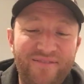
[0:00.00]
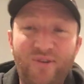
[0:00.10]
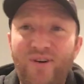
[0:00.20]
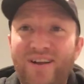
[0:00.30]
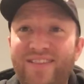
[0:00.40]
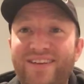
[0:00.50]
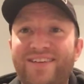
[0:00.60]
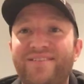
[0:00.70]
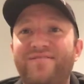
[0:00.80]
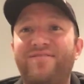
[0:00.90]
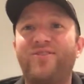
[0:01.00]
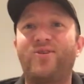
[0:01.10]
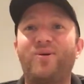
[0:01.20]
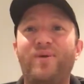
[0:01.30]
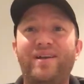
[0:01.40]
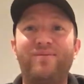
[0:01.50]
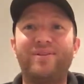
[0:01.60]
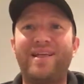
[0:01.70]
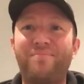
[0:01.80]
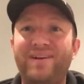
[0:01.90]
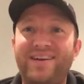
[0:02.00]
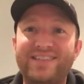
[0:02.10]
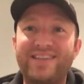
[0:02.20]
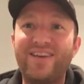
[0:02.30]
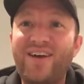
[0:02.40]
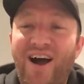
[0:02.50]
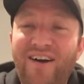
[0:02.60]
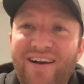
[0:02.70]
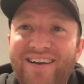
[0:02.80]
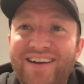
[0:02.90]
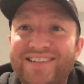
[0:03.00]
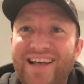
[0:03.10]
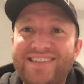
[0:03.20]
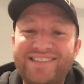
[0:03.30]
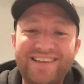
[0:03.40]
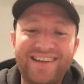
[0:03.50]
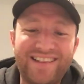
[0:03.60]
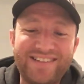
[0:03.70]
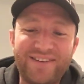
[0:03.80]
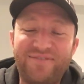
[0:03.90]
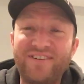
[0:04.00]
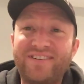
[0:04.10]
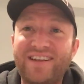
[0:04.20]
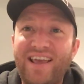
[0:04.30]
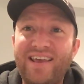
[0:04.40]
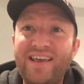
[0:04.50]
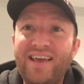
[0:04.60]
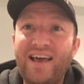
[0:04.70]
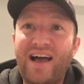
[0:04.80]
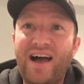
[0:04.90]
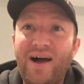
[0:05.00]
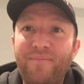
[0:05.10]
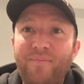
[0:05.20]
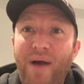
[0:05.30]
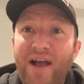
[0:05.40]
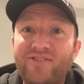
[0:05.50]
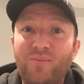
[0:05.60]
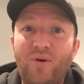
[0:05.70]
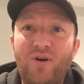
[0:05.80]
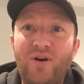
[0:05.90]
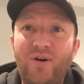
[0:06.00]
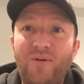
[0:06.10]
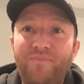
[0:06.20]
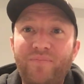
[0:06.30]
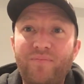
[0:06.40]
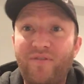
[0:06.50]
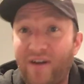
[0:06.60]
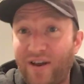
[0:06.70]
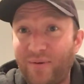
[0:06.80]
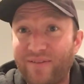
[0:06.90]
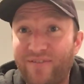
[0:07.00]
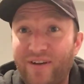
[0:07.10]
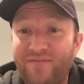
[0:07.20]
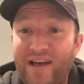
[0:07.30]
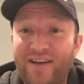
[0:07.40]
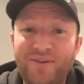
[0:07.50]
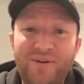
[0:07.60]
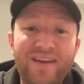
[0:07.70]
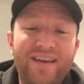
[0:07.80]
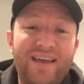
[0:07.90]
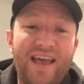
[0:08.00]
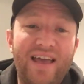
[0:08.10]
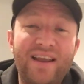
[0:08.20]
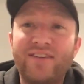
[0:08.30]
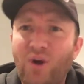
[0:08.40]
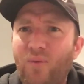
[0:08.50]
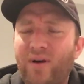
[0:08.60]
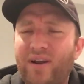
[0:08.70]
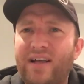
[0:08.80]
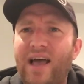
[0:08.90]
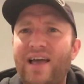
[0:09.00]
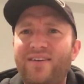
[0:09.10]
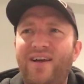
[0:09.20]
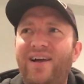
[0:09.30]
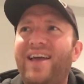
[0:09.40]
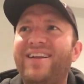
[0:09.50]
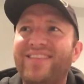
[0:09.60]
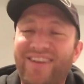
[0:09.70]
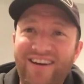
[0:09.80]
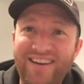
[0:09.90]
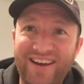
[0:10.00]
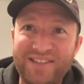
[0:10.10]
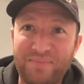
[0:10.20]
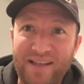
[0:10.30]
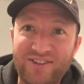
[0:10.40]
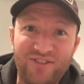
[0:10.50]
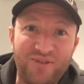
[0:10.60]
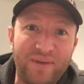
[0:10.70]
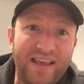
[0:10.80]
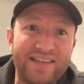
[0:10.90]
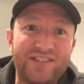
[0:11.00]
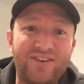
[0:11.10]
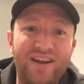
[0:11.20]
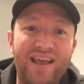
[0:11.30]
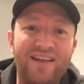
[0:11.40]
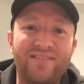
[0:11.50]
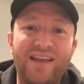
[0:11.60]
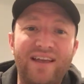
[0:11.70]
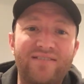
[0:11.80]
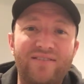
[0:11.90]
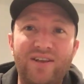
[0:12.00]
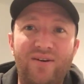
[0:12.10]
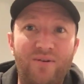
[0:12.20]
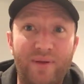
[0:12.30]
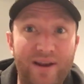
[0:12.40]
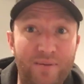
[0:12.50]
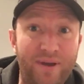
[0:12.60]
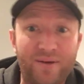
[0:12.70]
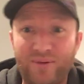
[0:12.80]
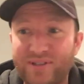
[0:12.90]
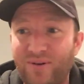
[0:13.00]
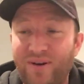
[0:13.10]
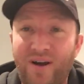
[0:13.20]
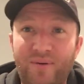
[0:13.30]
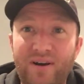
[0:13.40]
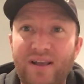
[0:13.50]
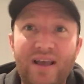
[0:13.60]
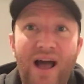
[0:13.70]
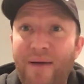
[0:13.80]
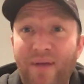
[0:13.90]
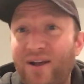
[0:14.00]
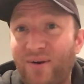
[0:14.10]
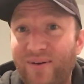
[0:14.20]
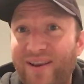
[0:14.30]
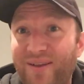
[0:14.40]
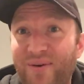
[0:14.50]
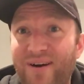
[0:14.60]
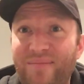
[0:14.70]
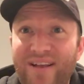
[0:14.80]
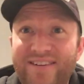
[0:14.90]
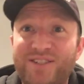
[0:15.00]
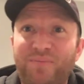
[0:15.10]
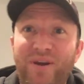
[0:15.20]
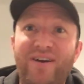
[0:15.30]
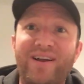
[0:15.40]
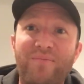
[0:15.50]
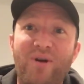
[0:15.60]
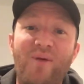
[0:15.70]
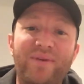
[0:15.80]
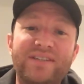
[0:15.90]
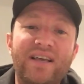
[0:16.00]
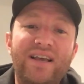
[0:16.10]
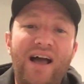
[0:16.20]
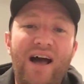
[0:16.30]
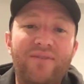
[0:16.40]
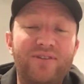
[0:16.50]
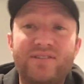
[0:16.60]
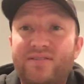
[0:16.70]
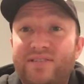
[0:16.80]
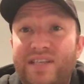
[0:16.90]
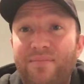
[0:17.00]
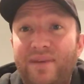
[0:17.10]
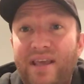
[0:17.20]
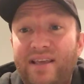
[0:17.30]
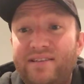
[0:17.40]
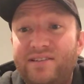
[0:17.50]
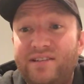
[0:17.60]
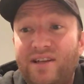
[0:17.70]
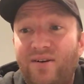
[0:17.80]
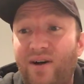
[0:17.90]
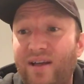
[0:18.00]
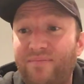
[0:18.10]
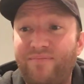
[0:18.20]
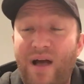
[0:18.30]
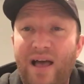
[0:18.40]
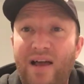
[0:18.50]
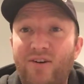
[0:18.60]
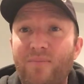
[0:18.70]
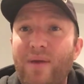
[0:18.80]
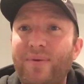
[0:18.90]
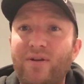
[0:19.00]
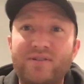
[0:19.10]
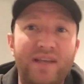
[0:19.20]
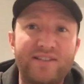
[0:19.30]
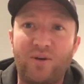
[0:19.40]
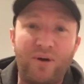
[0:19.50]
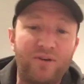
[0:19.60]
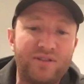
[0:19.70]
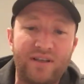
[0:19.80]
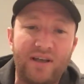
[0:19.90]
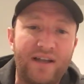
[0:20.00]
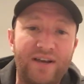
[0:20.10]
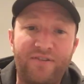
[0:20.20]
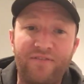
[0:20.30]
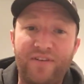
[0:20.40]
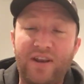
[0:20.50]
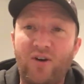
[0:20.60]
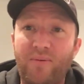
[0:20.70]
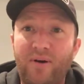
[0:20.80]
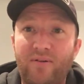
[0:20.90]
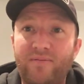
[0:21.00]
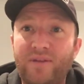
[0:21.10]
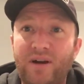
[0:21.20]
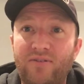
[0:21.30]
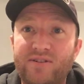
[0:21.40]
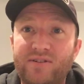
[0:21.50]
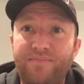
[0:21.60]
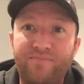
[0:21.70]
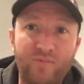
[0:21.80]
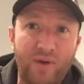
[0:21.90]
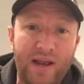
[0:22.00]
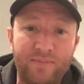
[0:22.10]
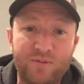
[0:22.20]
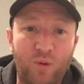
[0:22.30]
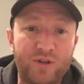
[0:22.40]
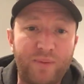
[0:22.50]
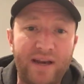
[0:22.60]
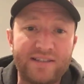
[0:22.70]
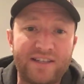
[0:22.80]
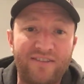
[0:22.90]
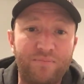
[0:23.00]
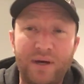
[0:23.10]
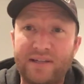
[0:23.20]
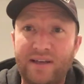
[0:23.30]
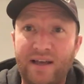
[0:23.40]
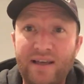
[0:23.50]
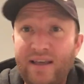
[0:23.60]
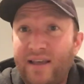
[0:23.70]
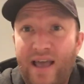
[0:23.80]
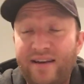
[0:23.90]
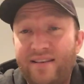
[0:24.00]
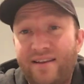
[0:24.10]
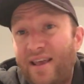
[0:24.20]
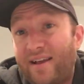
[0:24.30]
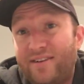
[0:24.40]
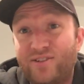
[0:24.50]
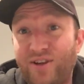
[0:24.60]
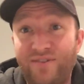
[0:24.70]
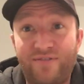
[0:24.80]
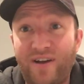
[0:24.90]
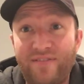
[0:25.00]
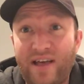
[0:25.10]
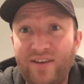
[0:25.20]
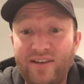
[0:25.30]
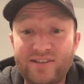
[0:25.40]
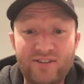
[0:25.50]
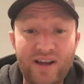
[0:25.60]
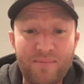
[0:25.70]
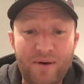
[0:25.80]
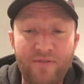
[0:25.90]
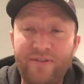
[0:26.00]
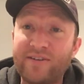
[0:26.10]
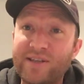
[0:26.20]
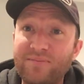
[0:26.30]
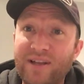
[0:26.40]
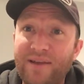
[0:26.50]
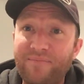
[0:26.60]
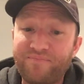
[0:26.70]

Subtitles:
Florida win. Wouldn't that be nice? All right, guys, that's it for today. Back tomorrow, provided we can find value. And don't worry, guys, I had a lot of you guys messaging me yesterday and, like, you know, are we getting a pick? What's going on? I'm not going anywhere. I'm not disappearing, I promise. Just some days, you know, I don't know, maybe those days I'll post a different video about, you know, just random sports betting stuff. But end of the day, guys, just couldn't find value yesterday, but we found some today.